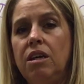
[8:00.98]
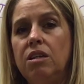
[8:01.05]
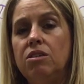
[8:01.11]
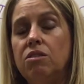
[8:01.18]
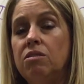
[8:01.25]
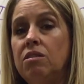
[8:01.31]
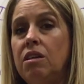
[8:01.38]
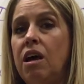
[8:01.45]

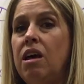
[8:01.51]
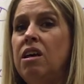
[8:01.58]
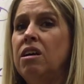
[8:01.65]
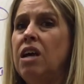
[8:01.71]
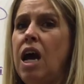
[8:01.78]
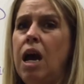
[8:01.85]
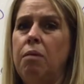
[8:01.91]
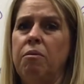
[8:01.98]
So it's not
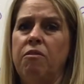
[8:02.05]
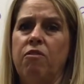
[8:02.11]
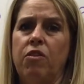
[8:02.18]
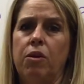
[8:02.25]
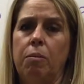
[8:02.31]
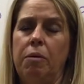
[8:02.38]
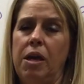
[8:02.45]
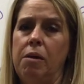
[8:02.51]
uncommon
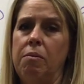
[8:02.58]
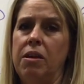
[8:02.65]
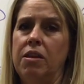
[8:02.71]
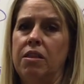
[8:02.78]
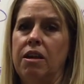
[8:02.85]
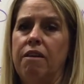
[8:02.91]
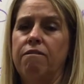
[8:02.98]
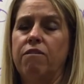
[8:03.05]
for a baby
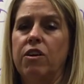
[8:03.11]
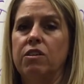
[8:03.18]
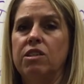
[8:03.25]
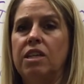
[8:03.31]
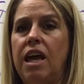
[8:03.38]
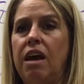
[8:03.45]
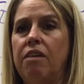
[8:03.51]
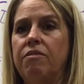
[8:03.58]
in that
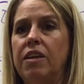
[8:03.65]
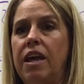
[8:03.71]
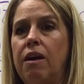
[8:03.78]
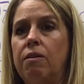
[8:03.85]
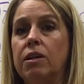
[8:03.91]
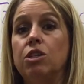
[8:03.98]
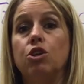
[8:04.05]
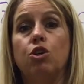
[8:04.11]
first half an
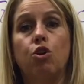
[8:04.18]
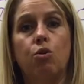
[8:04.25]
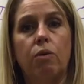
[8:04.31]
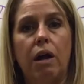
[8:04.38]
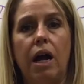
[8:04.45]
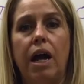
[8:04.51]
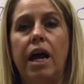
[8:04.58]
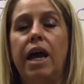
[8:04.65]
hour to
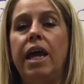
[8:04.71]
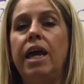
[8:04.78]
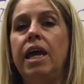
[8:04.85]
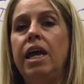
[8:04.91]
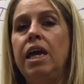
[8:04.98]
cry